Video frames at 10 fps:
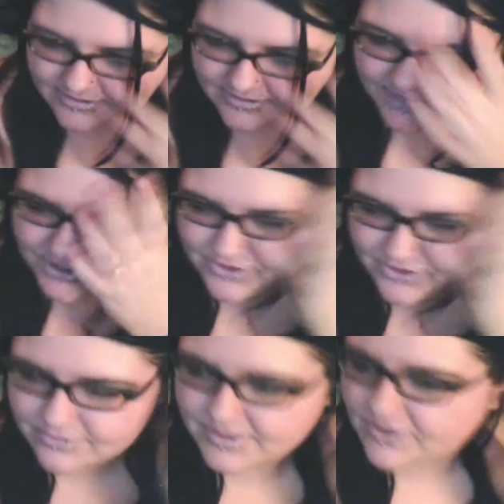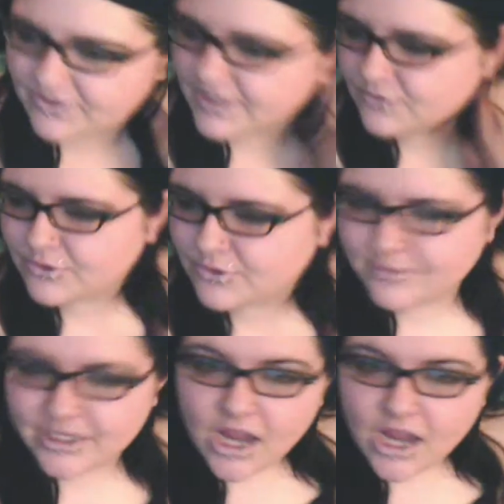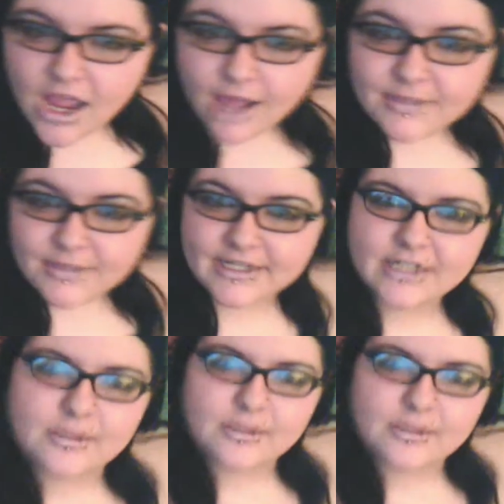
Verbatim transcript: ass shoes, but they're in the other room and I'm not getting up.